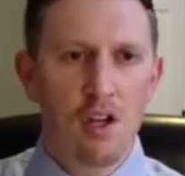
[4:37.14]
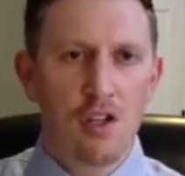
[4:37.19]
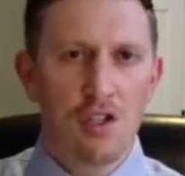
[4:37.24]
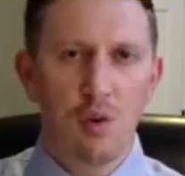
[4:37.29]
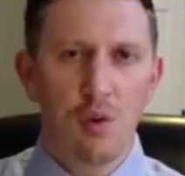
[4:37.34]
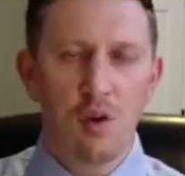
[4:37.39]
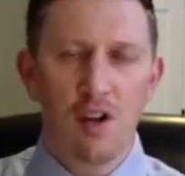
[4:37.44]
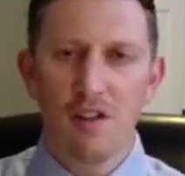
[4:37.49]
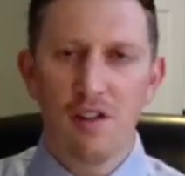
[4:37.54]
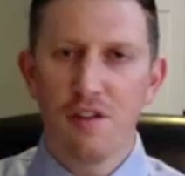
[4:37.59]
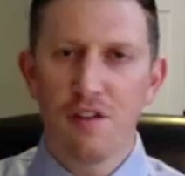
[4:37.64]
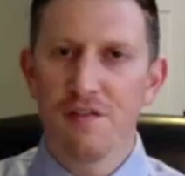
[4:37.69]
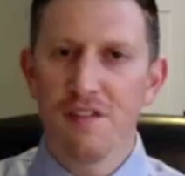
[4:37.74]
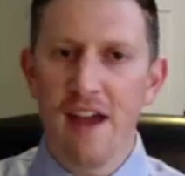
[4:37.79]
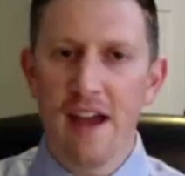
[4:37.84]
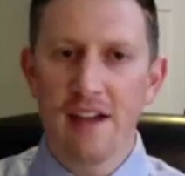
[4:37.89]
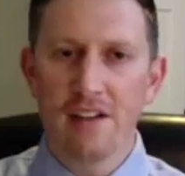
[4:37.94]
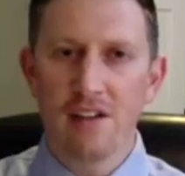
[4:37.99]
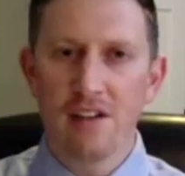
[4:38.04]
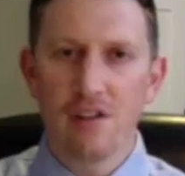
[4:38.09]
So what other
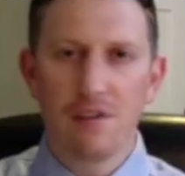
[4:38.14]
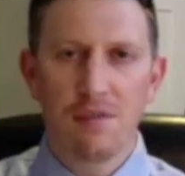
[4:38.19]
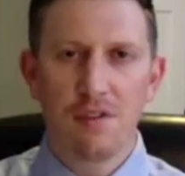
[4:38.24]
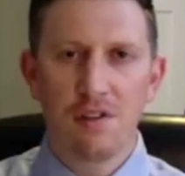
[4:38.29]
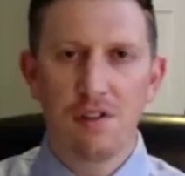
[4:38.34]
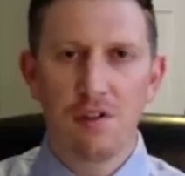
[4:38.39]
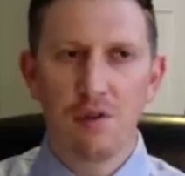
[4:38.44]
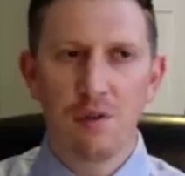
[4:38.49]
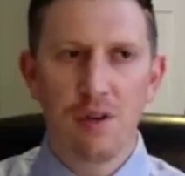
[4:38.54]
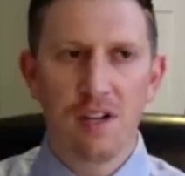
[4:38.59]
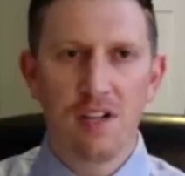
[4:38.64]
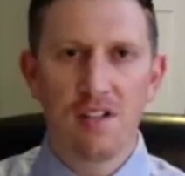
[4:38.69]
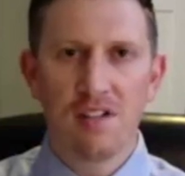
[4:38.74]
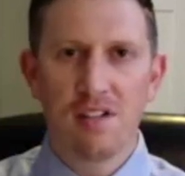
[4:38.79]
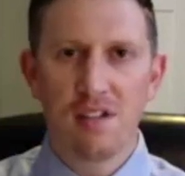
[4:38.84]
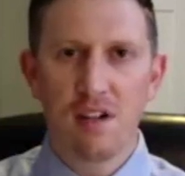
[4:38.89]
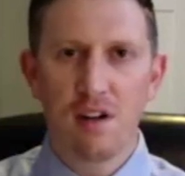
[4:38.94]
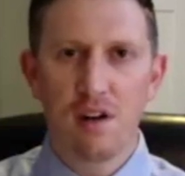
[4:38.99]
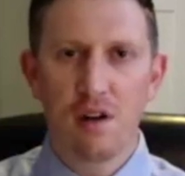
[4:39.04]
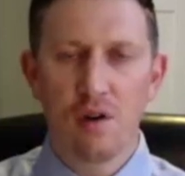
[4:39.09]
factors do we
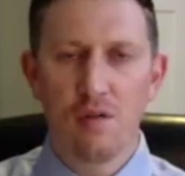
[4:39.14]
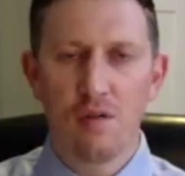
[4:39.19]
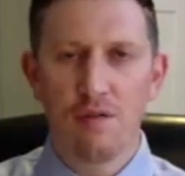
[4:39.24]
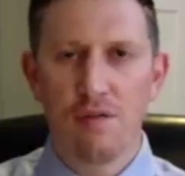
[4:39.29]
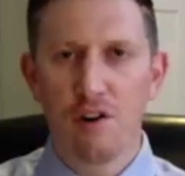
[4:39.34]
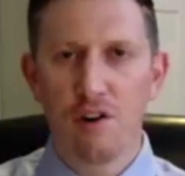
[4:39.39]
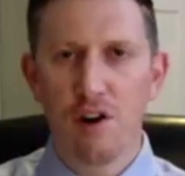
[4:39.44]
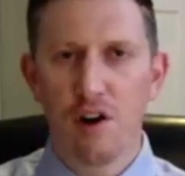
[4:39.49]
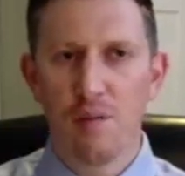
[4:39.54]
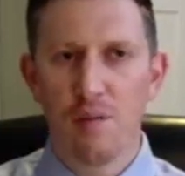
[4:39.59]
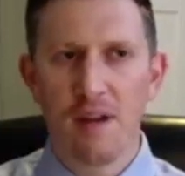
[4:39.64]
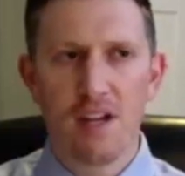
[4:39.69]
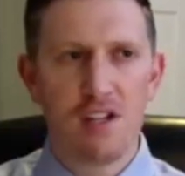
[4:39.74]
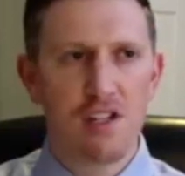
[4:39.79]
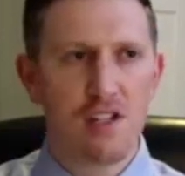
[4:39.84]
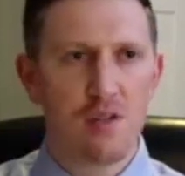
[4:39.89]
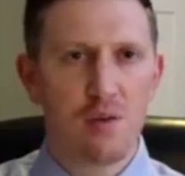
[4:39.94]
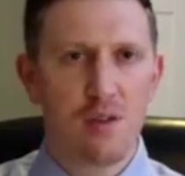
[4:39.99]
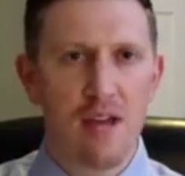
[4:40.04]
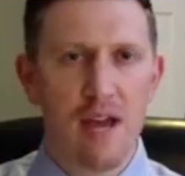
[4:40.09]
consider for our
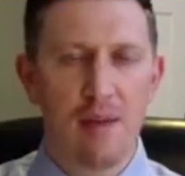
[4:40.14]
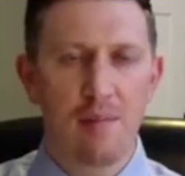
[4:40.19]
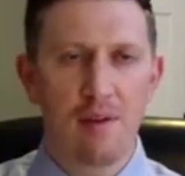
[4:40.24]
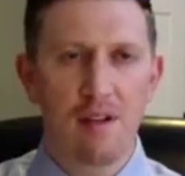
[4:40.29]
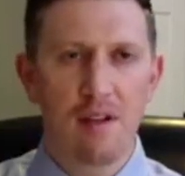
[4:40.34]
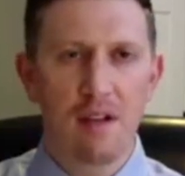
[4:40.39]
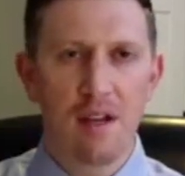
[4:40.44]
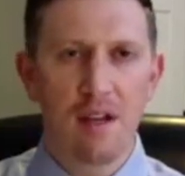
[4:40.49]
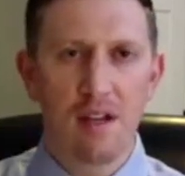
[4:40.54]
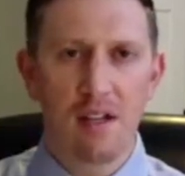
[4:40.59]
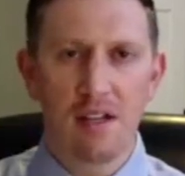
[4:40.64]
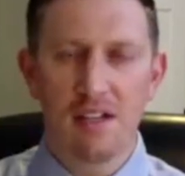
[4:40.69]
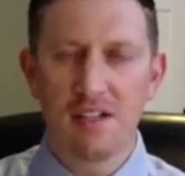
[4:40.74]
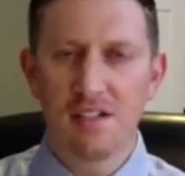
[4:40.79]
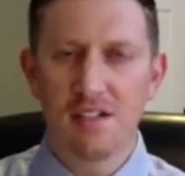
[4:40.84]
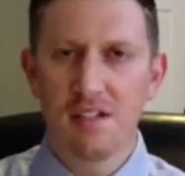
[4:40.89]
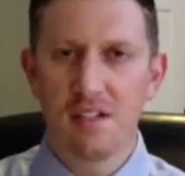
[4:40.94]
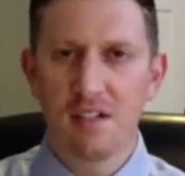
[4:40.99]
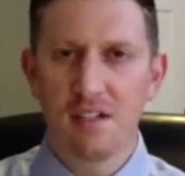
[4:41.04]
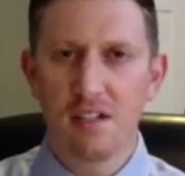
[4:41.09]
patients with I B D, at
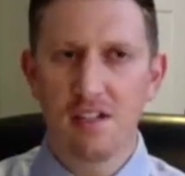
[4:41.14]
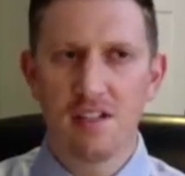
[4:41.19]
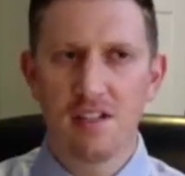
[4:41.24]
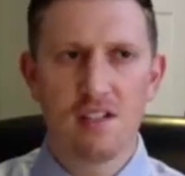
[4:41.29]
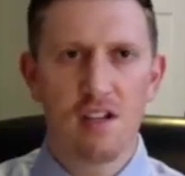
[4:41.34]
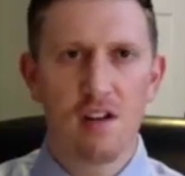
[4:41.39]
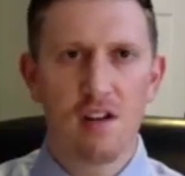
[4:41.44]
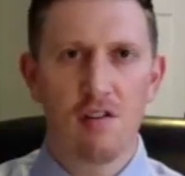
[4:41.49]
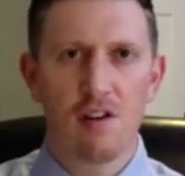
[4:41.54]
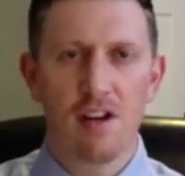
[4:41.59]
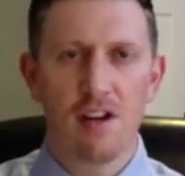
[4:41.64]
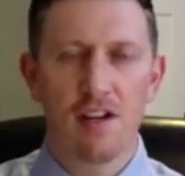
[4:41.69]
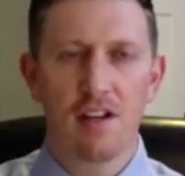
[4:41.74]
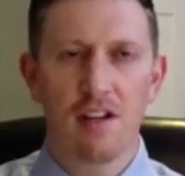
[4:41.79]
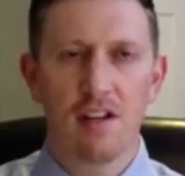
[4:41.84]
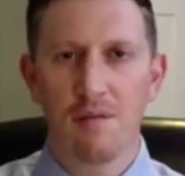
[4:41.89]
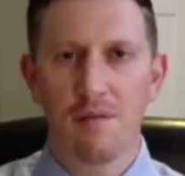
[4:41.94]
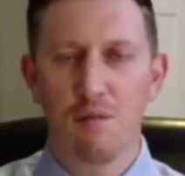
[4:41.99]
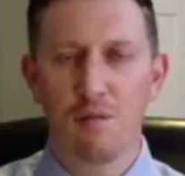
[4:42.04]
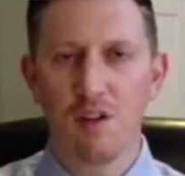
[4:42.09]
least in
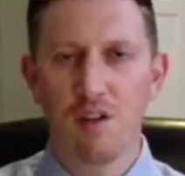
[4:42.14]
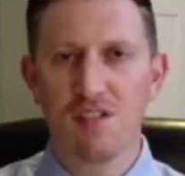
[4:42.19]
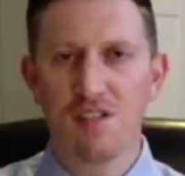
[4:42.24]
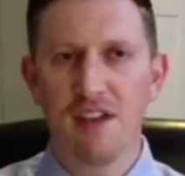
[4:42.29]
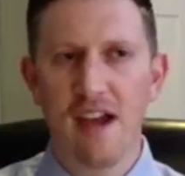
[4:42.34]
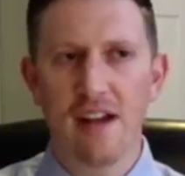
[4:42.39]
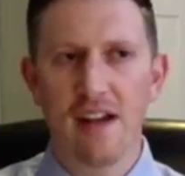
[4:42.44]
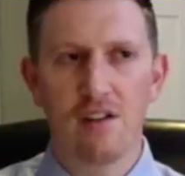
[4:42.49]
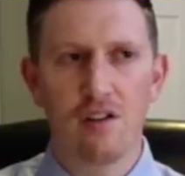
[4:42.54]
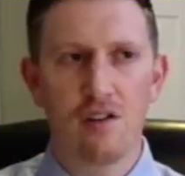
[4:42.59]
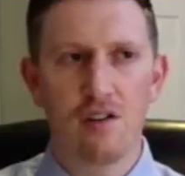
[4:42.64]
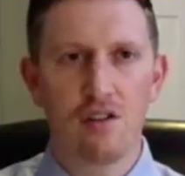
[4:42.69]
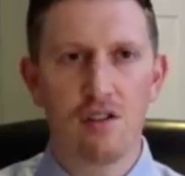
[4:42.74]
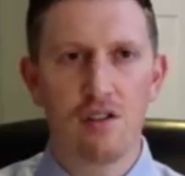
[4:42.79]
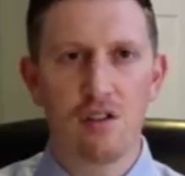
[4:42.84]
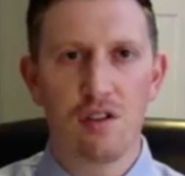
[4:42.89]
considering risk factors?